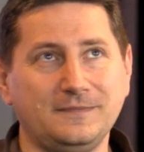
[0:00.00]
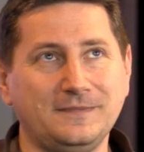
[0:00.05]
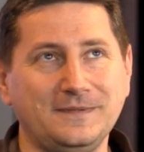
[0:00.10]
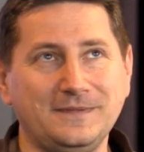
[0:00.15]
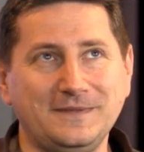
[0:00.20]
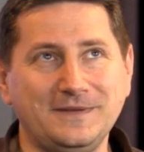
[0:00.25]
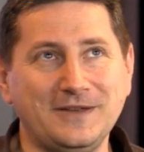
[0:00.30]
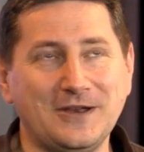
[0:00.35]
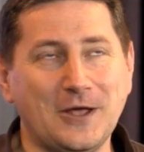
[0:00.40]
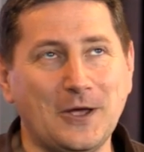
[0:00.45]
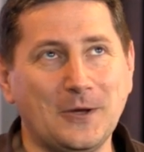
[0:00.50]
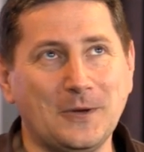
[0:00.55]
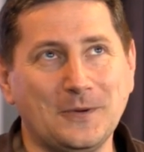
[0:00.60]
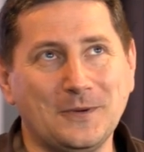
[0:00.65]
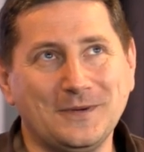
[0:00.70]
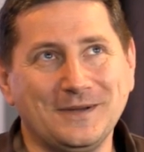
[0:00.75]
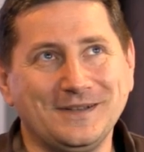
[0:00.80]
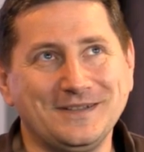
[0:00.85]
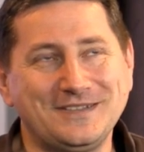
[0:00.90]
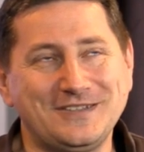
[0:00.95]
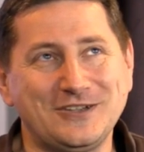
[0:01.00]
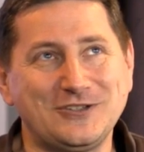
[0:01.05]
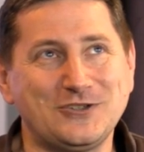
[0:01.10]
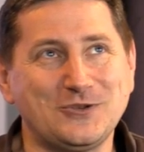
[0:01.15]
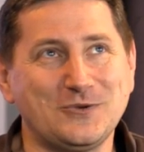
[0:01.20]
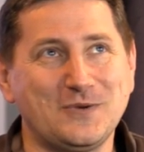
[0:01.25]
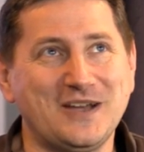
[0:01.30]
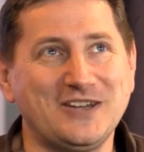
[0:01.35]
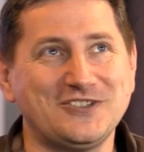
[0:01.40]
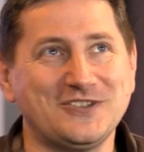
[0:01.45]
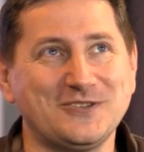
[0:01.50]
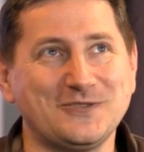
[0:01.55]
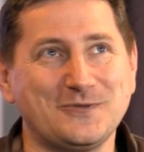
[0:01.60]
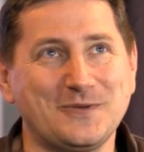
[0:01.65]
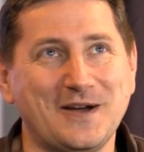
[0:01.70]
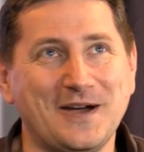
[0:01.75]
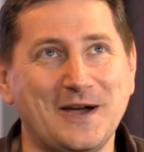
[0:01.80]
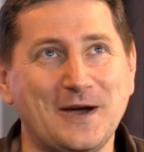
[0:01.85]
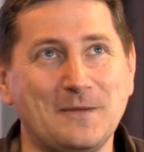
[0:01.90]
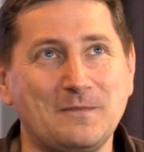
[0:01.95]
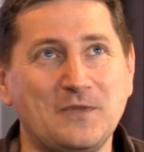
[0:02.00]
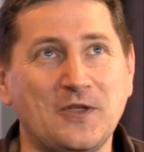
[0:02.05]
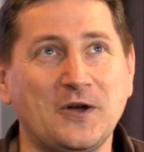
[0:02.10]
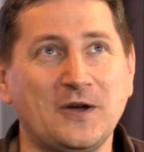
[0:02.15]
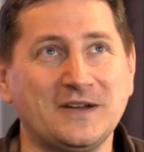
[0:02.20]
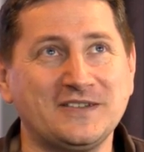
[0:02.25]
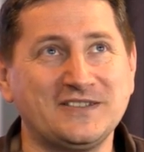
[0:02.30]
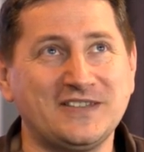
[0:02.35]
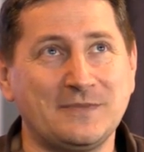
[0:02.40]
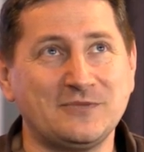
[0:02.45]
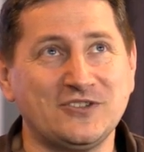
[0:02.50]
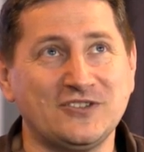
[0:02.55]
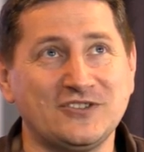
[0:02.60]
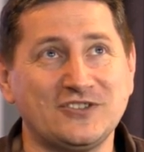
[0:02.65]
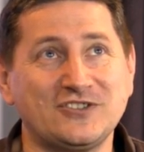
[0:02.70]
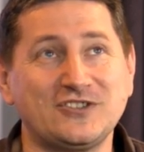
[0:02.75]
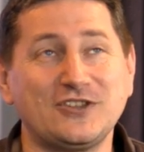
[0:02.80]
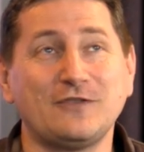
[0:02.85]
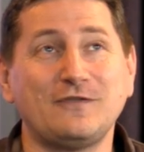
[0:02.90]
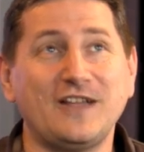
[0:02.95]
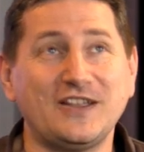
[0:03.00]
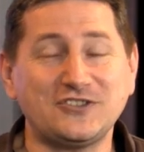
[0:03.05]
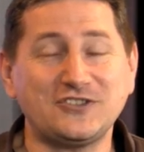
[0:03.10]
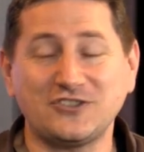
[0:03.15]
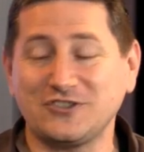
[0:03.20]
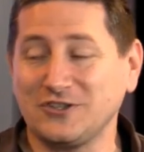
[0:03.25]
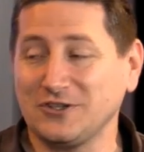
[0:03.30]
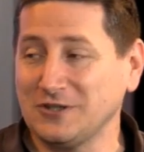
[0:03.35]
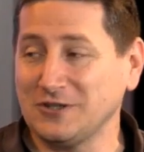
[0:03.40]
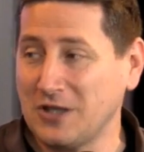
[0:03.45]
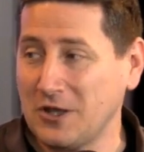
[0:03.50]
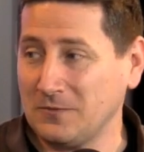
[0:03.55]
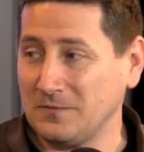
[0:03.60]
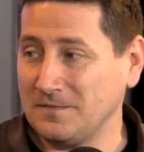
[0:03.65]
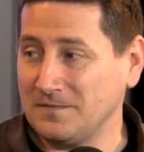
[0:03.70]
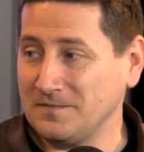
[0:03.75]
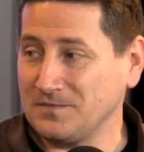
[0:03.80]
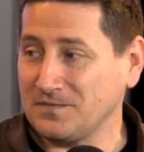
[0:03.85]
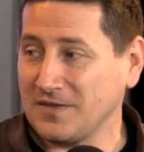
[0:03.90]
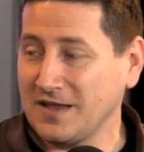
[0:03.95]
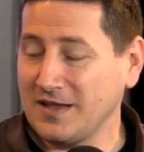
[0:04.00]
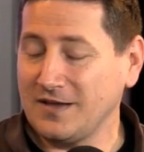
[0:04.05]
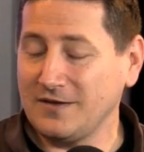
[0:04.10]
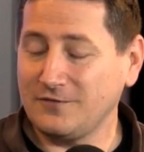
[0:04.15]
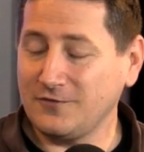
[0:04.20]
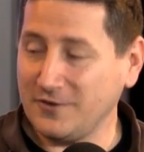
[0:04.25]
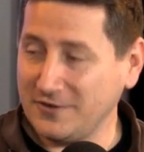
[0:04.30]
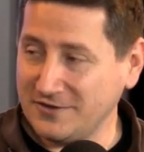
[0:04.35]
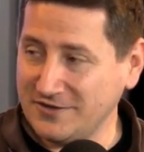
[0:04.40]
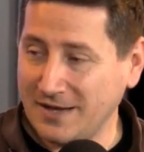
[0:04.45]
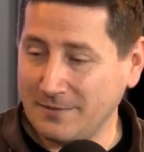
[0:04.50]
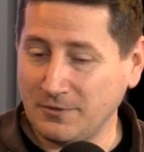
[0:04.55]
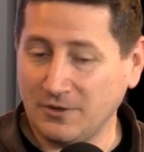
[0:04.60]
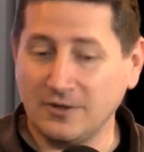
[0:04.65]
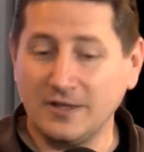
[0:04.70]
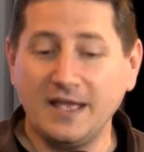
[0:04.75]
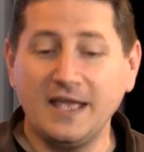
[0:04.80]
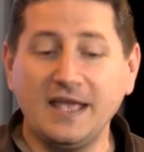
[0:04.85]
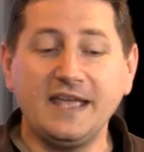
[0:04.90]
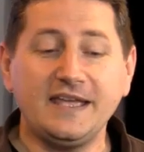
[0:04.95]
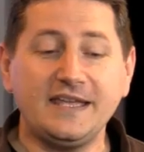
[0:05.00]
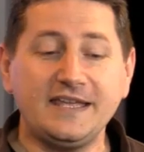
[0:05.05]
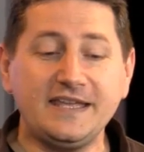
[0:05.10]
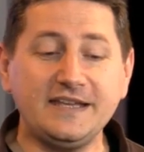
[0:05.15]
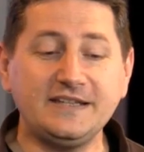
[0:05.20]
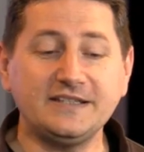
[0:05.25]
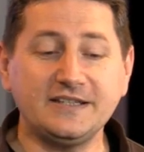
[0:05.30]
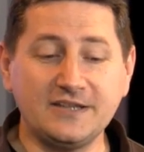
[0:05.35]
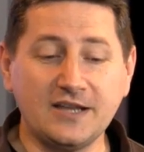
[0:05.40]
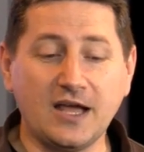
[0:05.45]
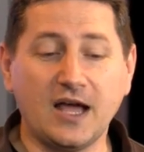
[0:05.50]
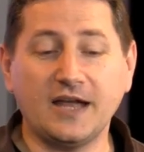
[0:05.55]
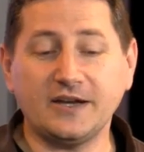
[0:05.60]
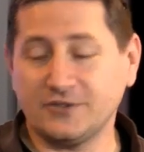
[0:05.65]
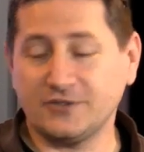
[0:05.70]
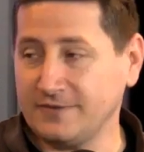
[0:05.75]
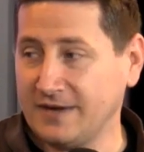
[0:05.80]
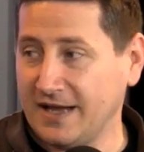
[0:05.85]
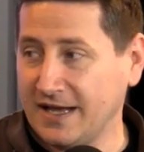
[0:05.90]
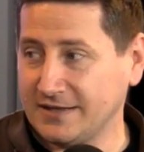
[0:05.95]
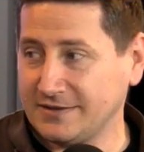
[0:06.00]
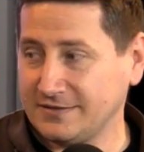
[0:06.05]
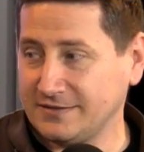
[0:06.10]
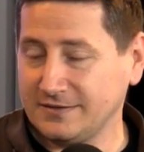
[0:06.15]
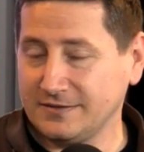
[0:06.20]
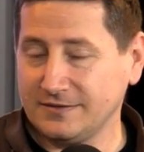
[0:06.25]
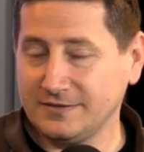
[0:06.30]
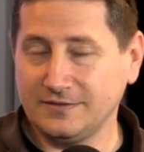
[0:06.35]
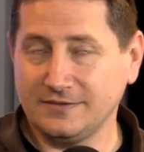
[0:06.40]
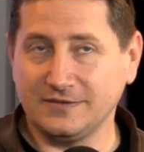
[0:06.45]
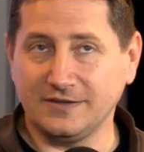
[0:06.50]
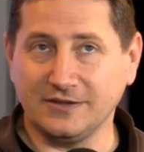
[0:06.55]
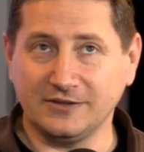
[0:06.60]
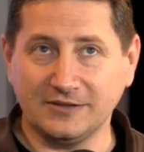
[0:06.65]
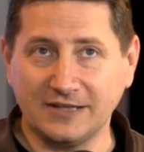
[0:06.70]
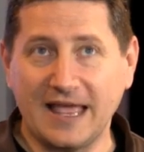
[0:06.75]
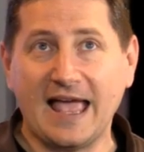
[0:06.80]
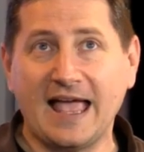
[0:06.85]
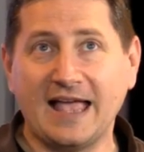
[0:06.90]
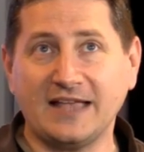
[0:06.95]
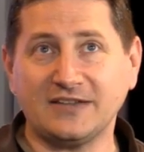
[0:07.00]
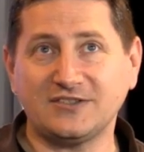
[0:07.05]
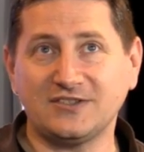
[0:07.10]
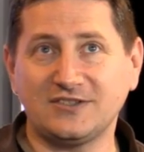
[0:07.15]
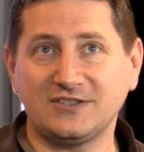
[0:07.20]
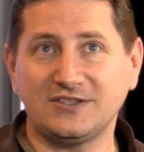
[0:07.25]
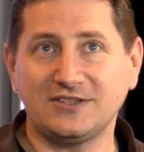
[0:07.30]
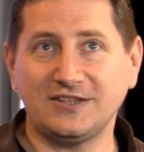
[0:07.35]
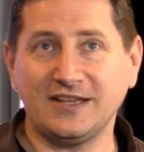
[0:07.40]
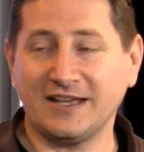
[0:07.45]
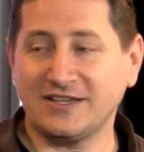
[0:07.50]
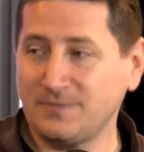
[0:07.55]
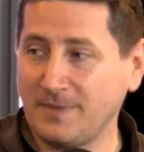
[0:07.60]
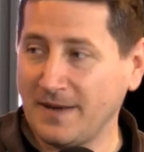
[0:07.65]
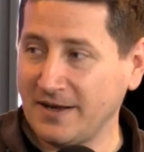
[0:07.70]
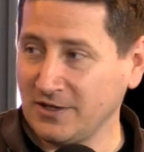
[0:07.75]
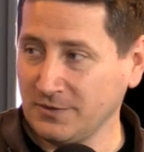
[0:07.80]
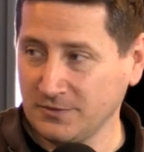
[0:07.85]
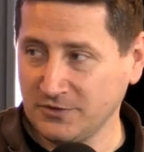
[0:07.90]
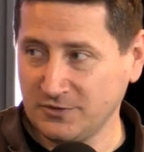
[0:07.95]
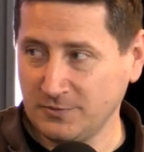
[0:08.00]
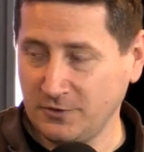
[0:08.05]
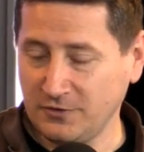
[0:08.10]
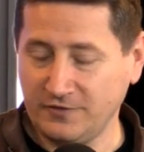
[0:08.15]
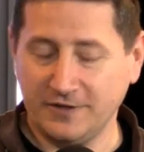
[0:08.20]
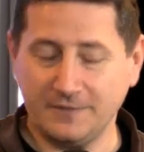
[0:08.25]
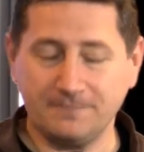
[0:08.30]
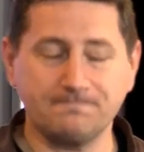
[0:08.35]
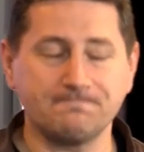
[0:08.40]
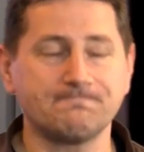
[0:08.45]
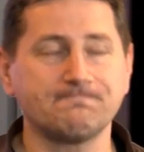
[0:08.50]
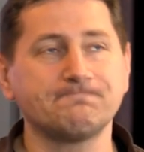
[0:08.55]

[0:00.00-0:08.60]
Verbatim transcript: you know, situations where there are exceptions. Sylvester Stallone, for example, he did not direct the last Expendables movie.